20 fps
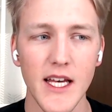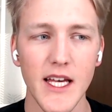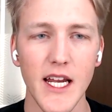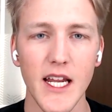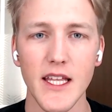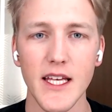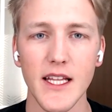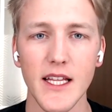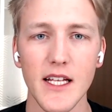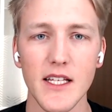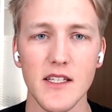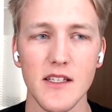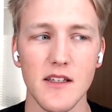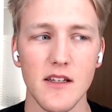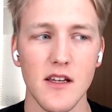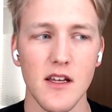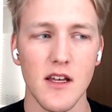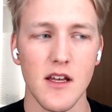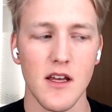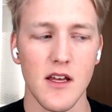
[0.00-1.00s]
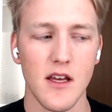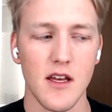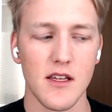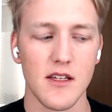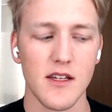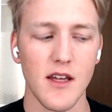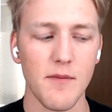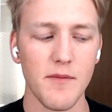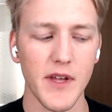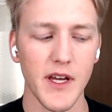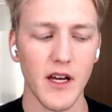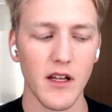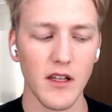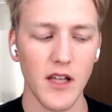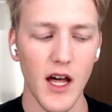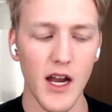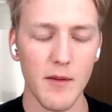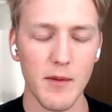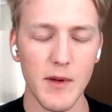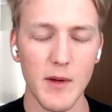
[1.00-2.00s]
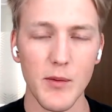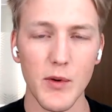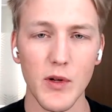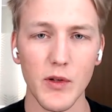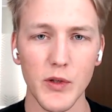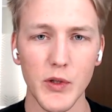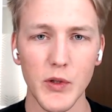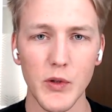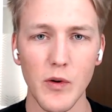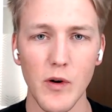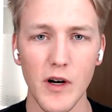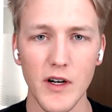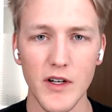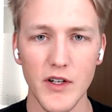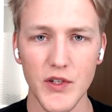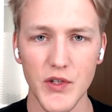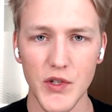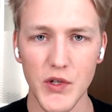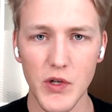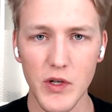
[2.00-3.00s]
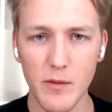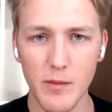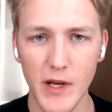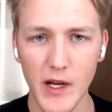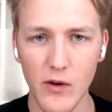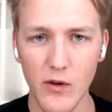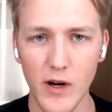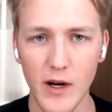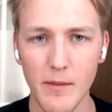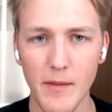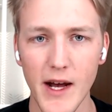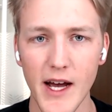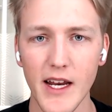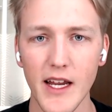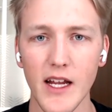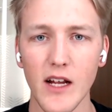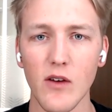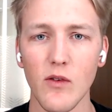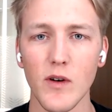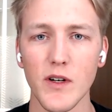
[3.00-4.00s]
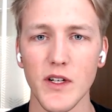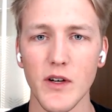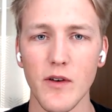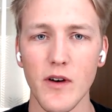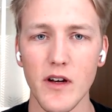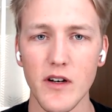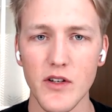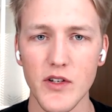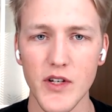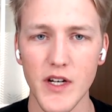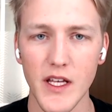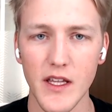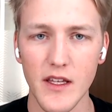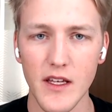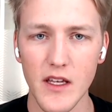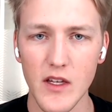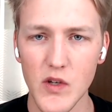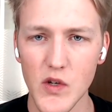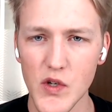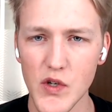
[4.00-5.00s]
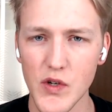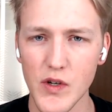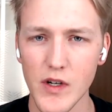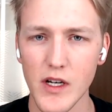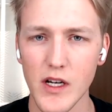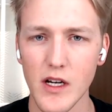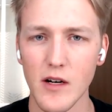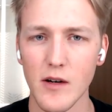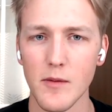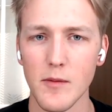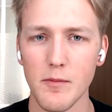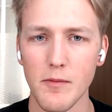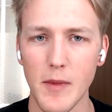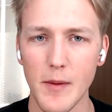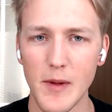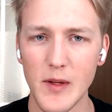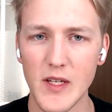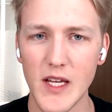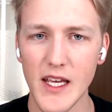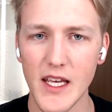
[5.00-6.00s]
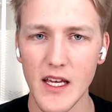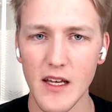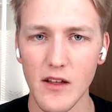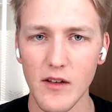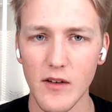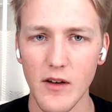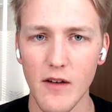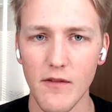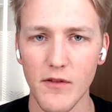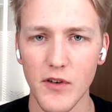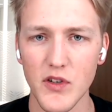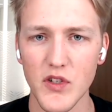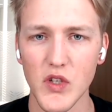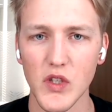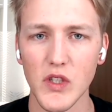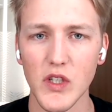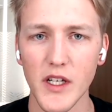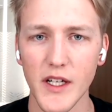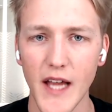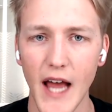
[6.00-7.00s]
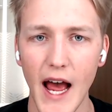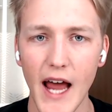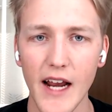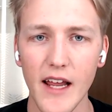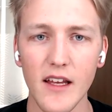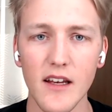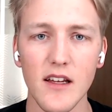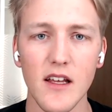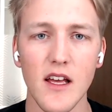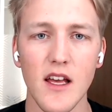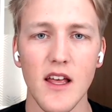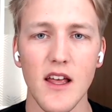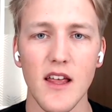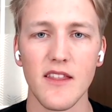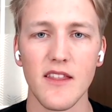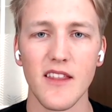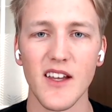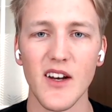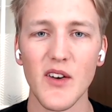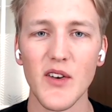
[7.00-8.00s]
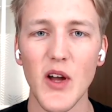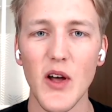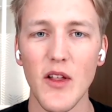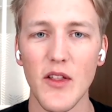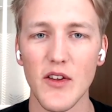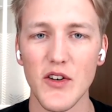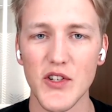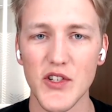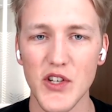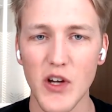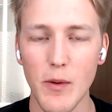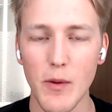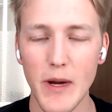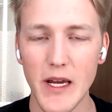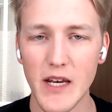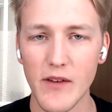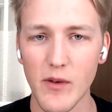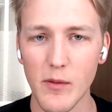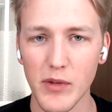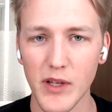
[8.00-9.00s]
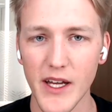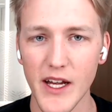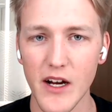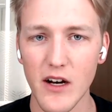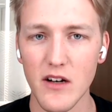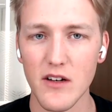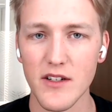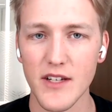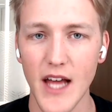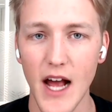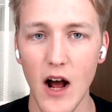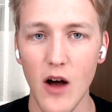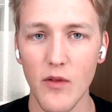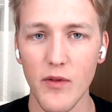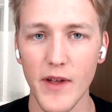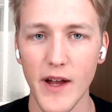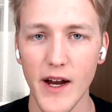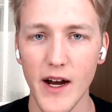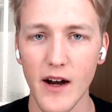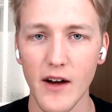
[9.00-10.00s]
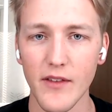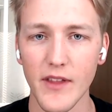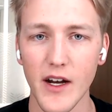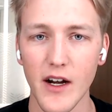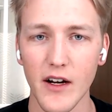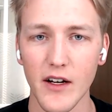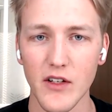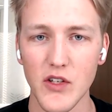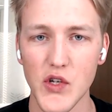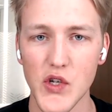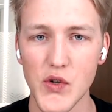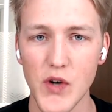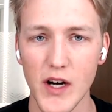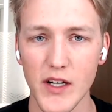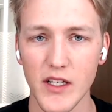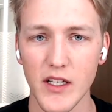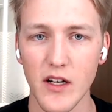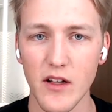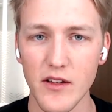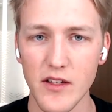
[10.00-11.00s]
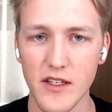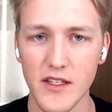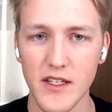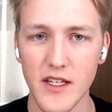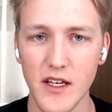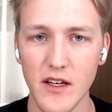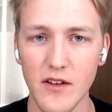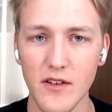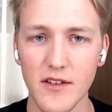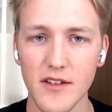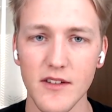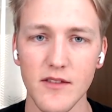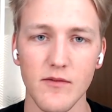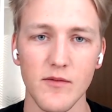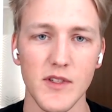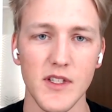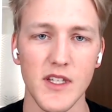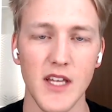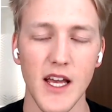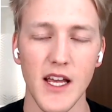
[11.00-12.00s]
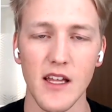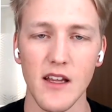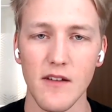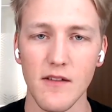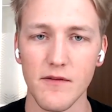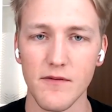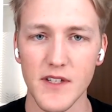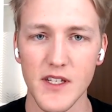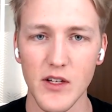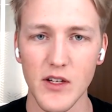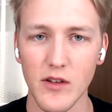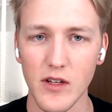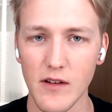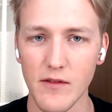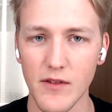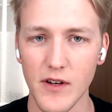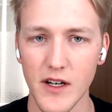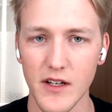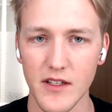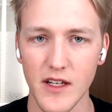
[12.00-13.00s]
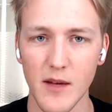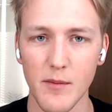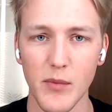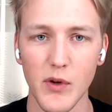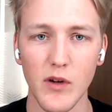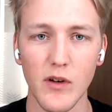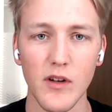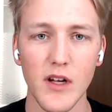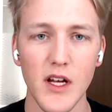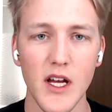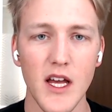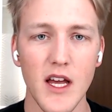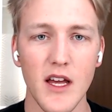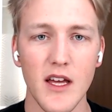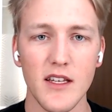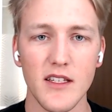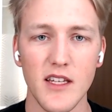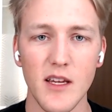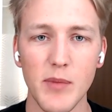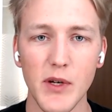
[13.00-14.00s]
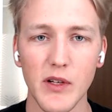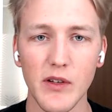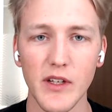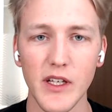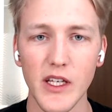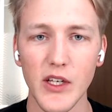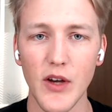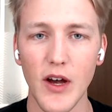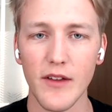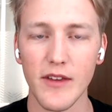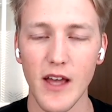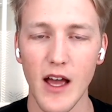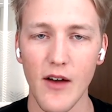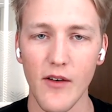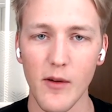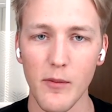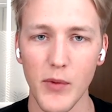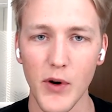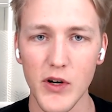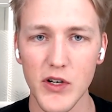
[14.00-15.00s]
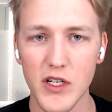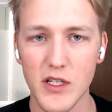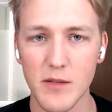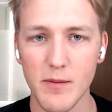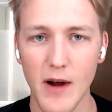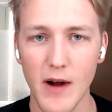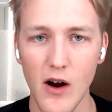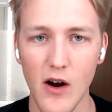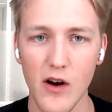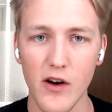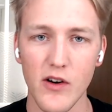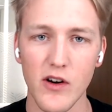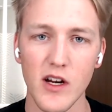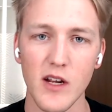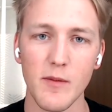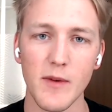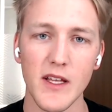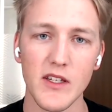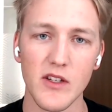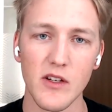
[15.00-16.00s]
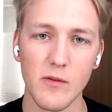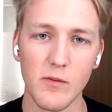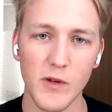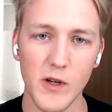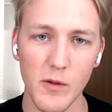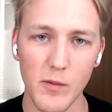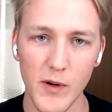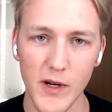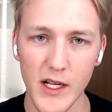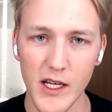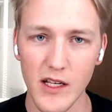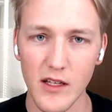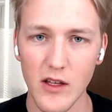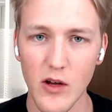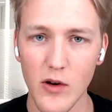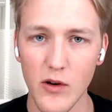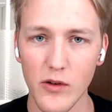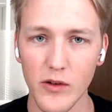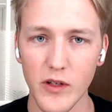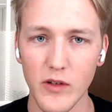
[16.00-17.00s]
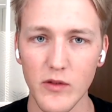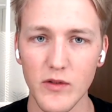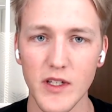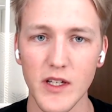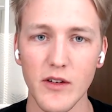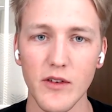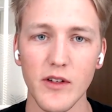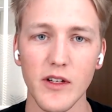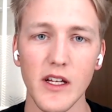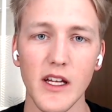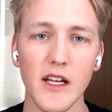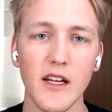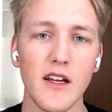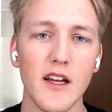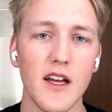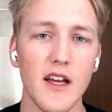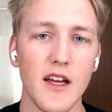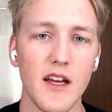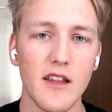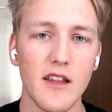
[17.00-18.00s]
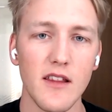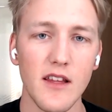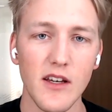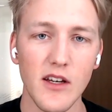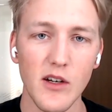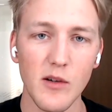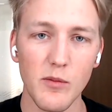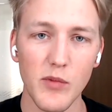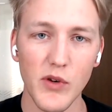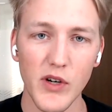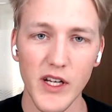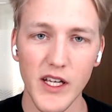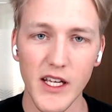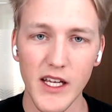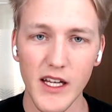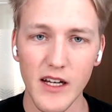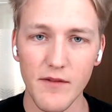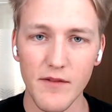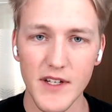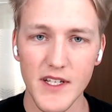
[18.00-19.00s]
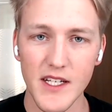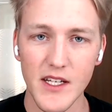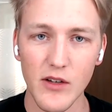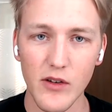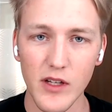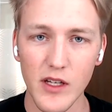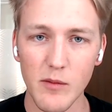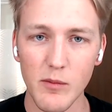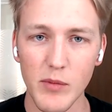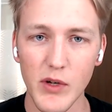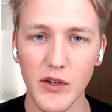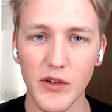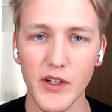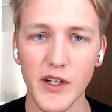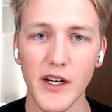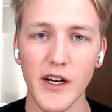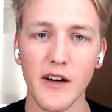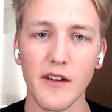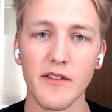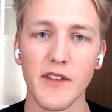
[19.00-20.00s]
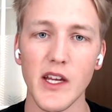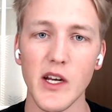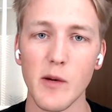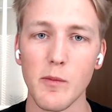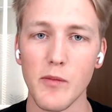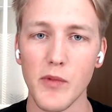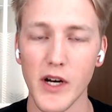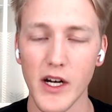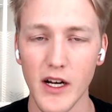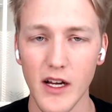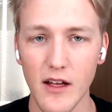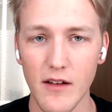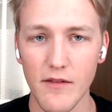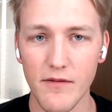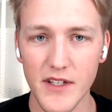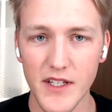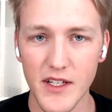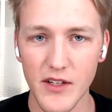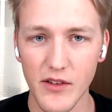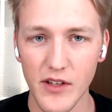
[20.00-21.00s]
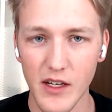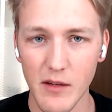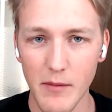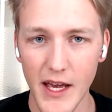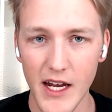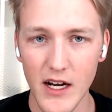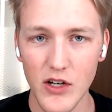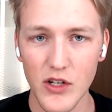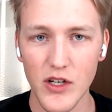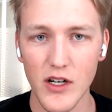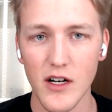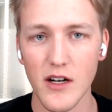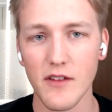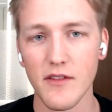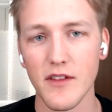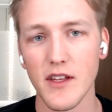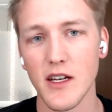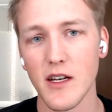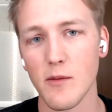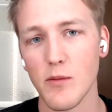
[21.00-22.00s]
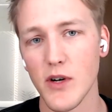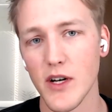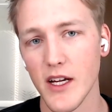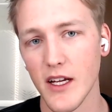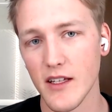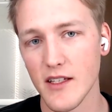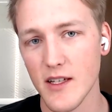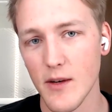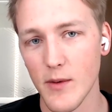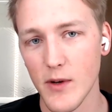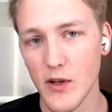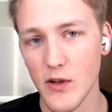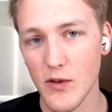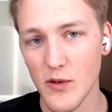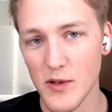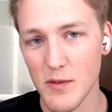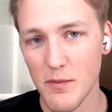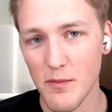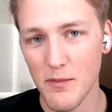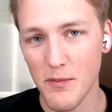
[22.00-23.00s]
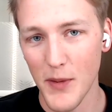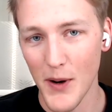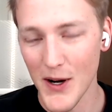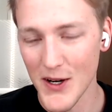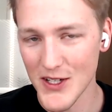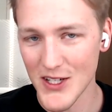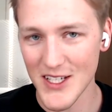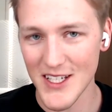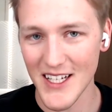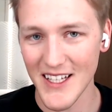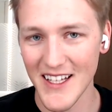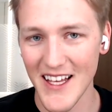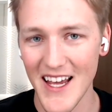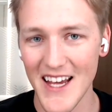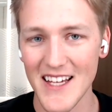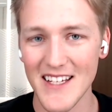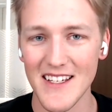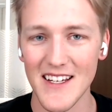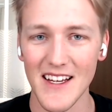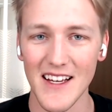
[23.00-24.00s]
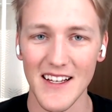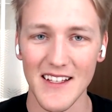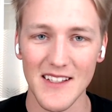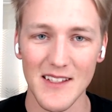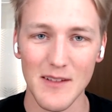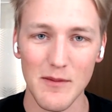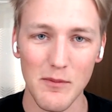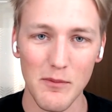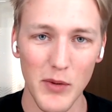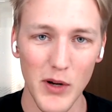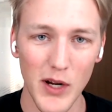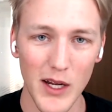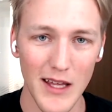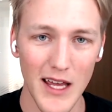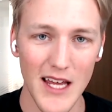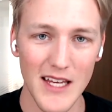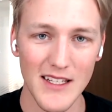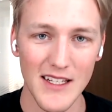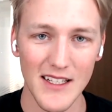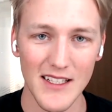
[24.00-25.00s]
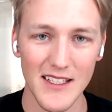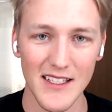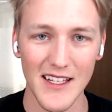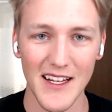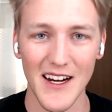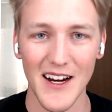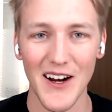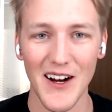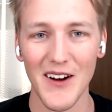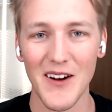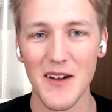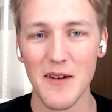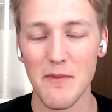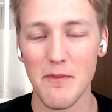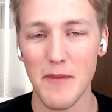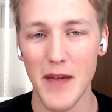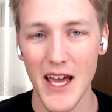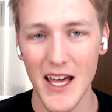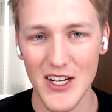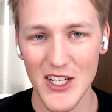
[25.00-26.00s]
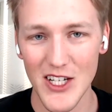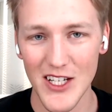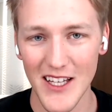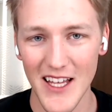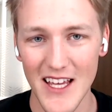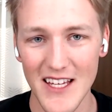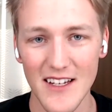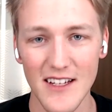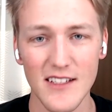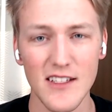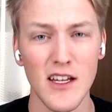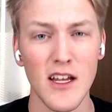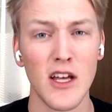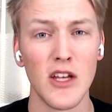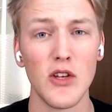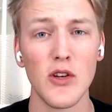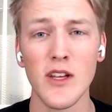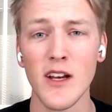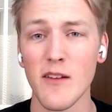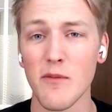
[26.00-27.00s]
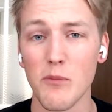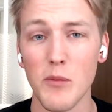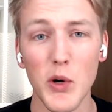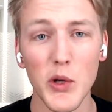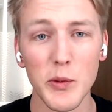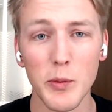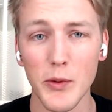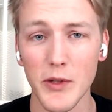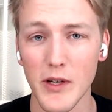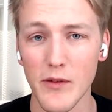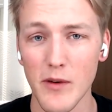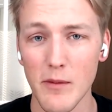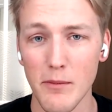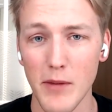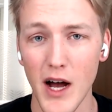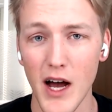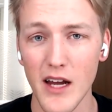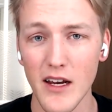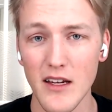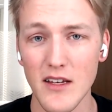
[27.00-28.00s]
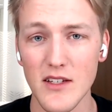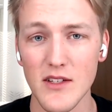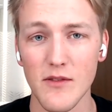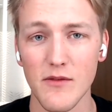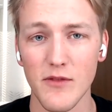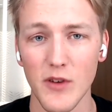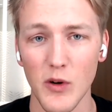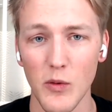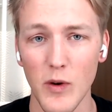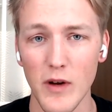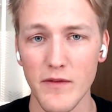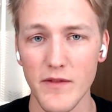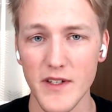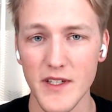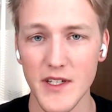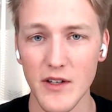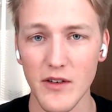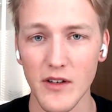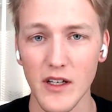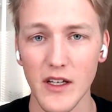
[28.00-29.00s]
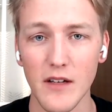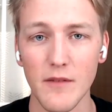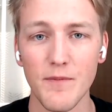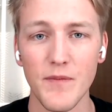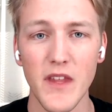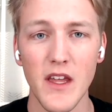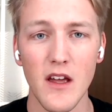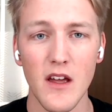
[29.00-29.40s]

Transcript: And I think that's something a lot of people who are just new to Bitcoin mining or don't understand the industry or maybe taking a, a first look at it, they don't know that there's so many different players out there that are constructing all these deals. Let's take a facility, for example typically you have to have a purchase power agreement. So you're bringing a local utility, then you're bringing in a facility builder, then you're bringing in a facility manager, then you're bringing in someone who's purchasing the ASICs, right. the ASICs there, managing the ASICs. You can have multiple different bodies for one mm-hmm. facility.